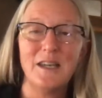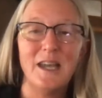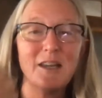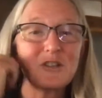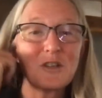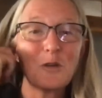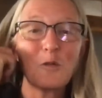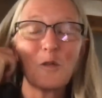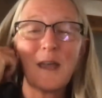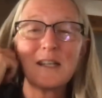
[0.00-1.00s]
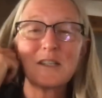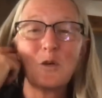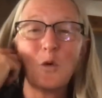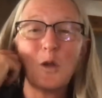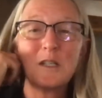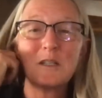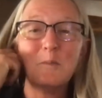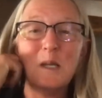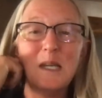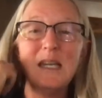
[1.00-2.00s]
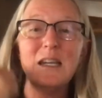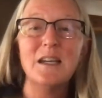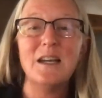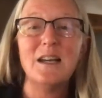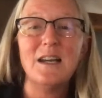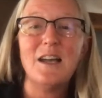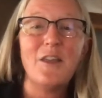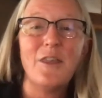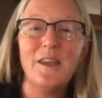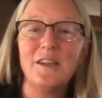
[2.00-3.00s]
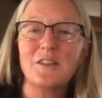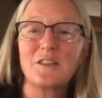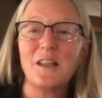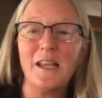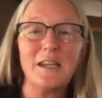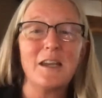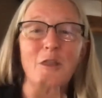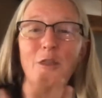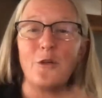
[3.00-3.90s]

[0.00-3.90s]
And so that's going to be things like a